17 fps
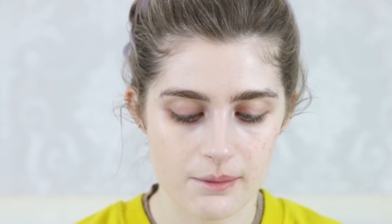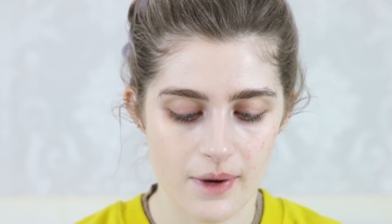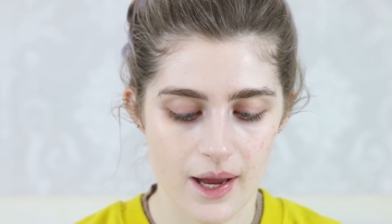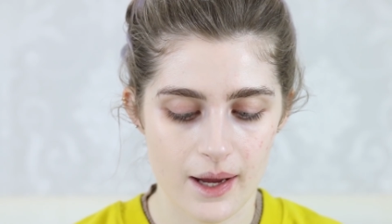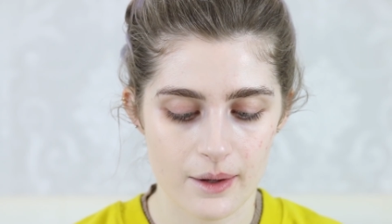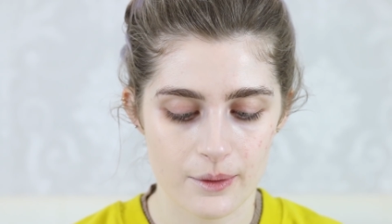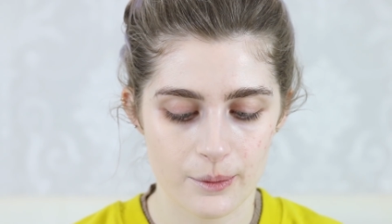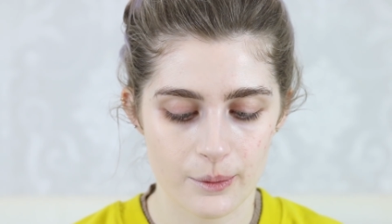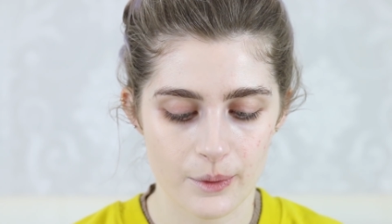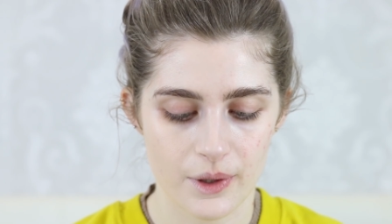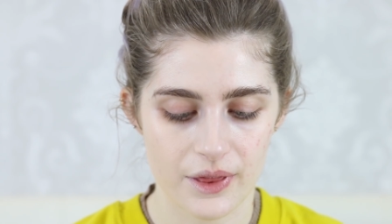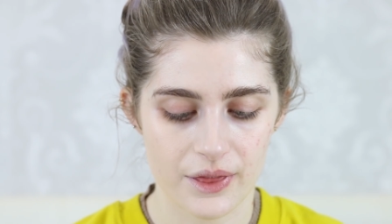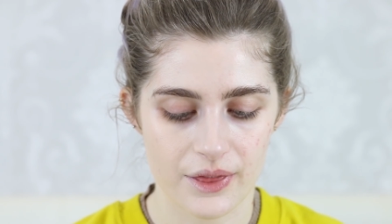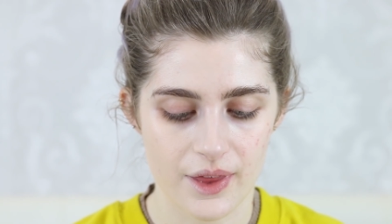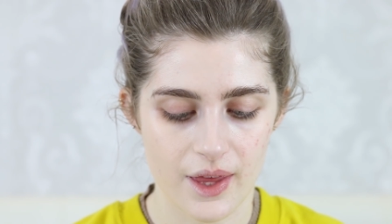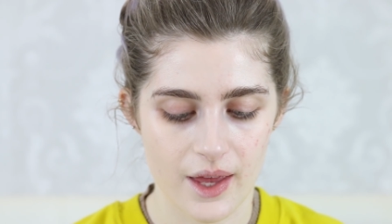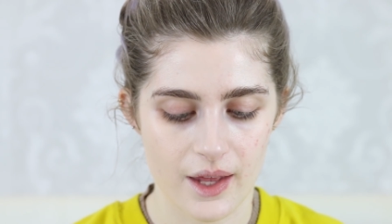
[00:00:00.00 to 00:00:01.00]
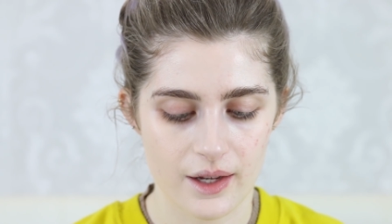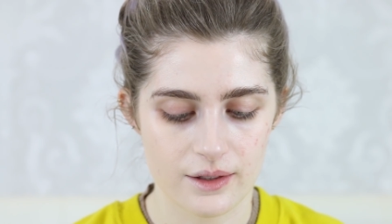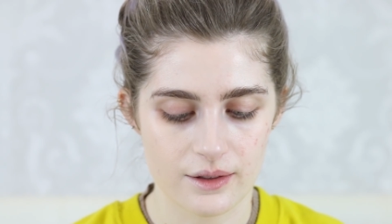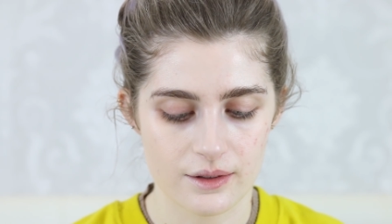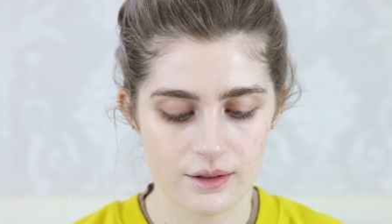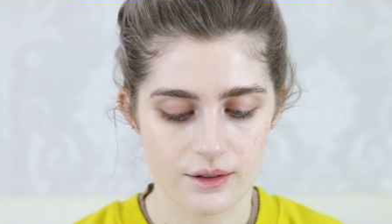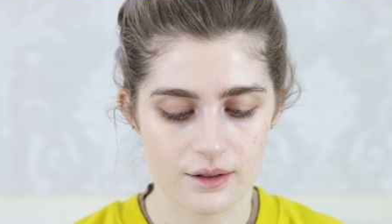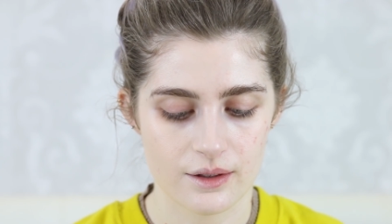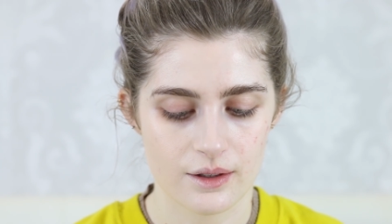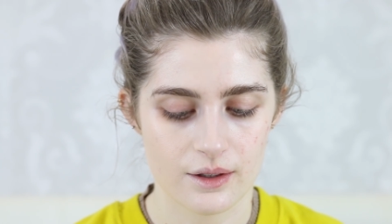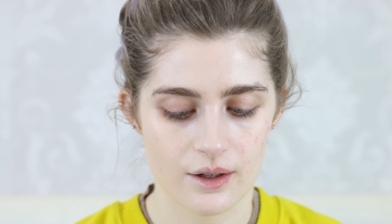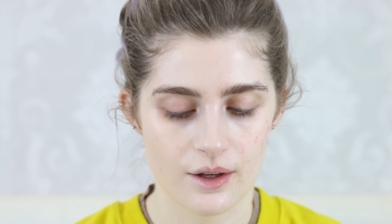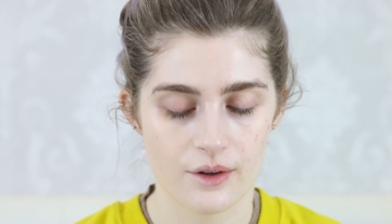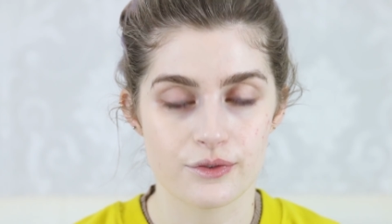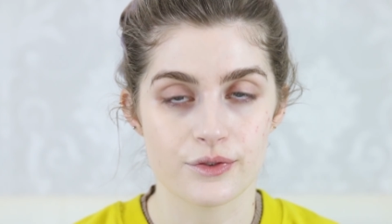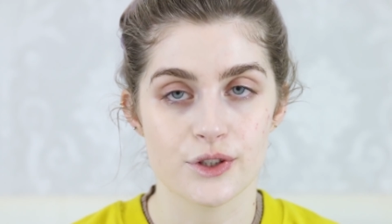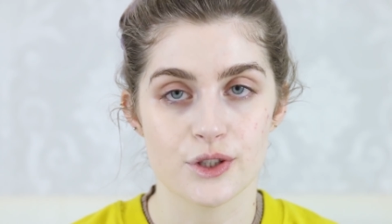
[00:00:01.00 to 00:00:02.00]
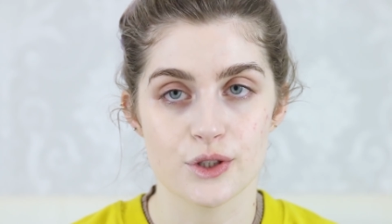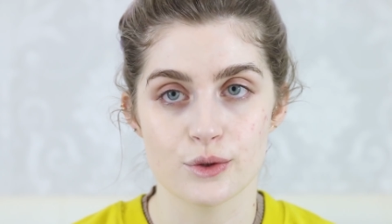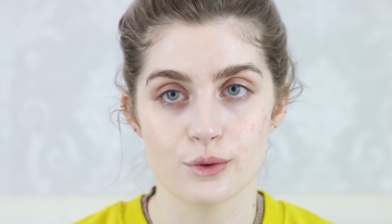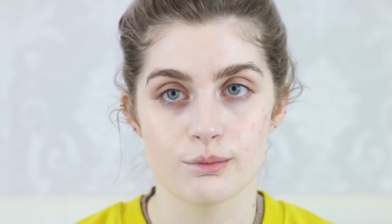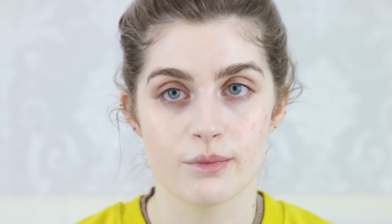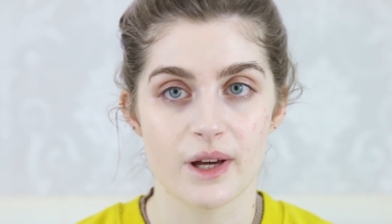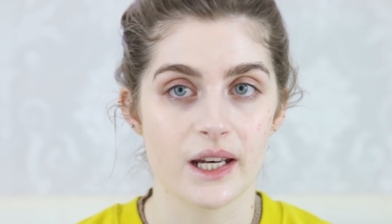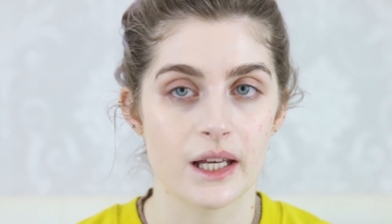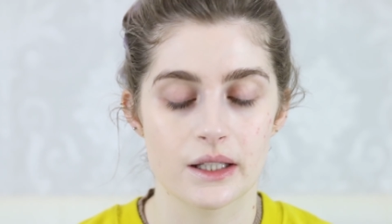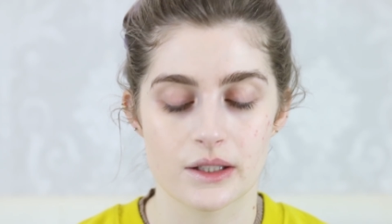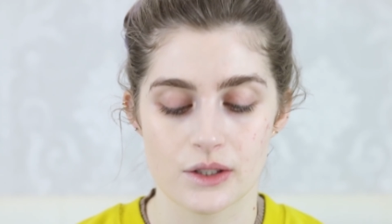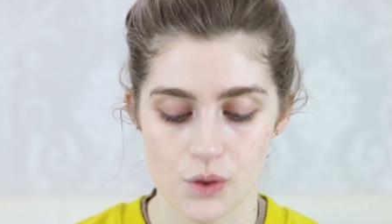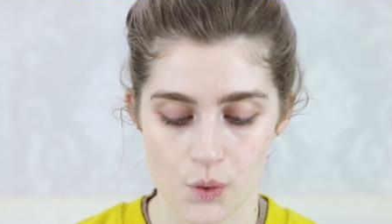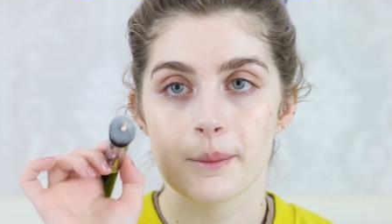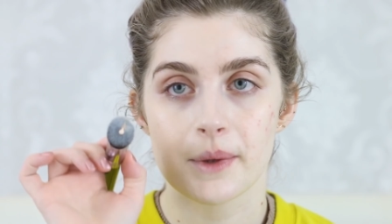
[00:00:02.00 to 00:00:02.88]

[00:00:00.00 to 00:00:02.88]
matte within a few minutes.